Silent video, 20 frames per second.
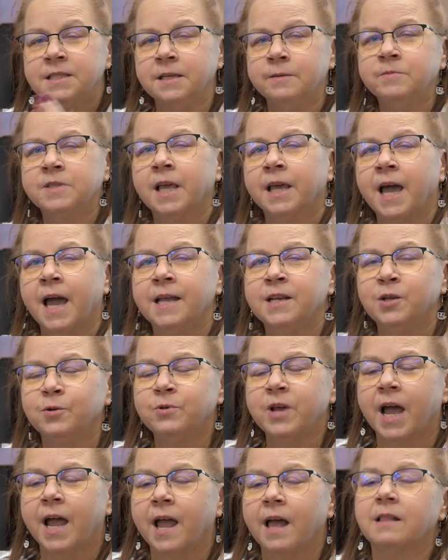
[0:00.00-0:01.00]
Seems like I do
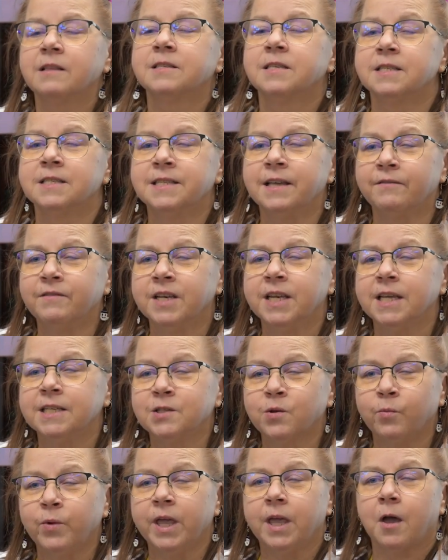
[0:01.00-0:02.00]
dialysis 7
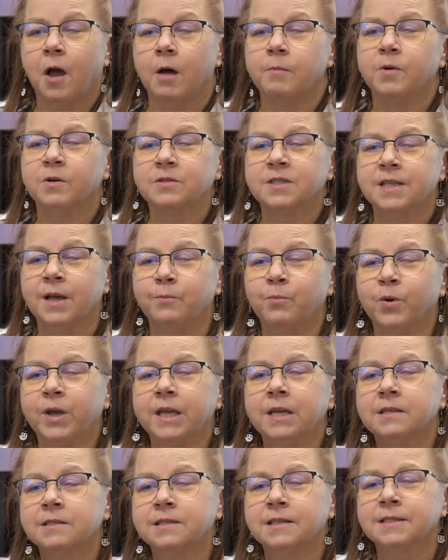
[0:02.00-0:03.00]
days a week almost some
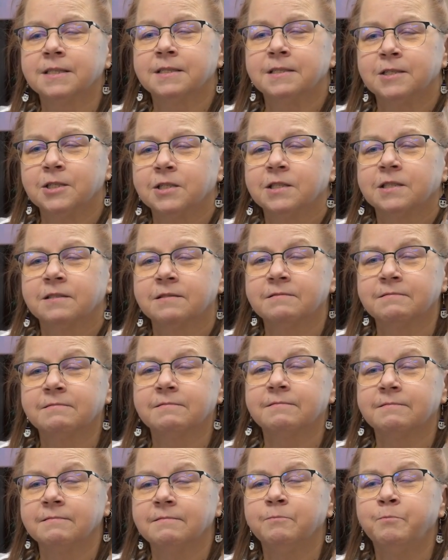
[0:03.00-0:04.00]
weeks. It just
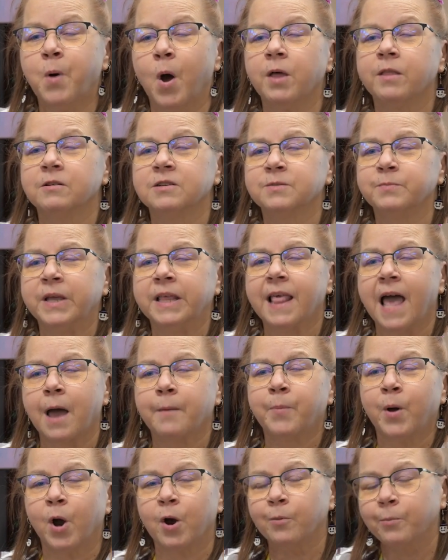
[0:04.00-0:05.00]
bothers me,
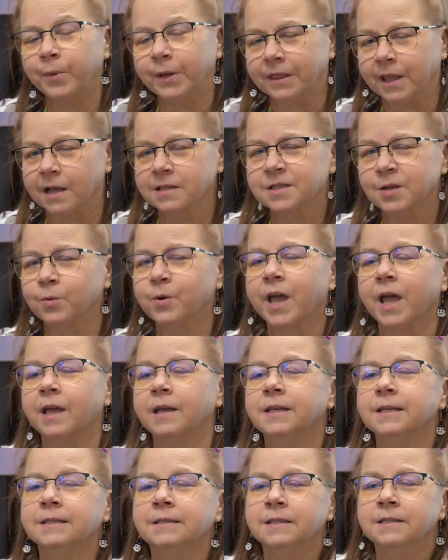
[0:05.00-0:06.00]
that part, but that's
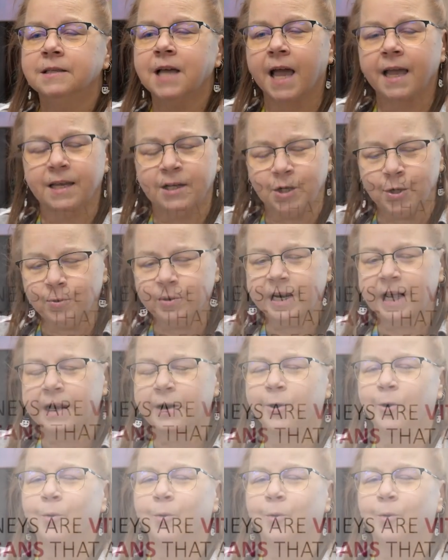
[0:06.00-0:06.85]
okay. I can do it at